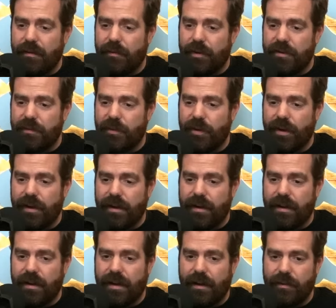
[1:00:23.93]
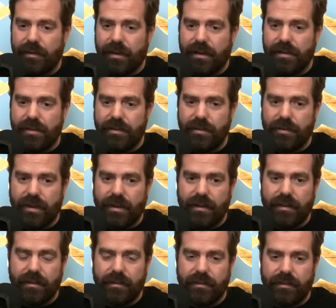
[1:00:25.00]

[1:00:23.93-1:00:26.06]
At which point, I would like to.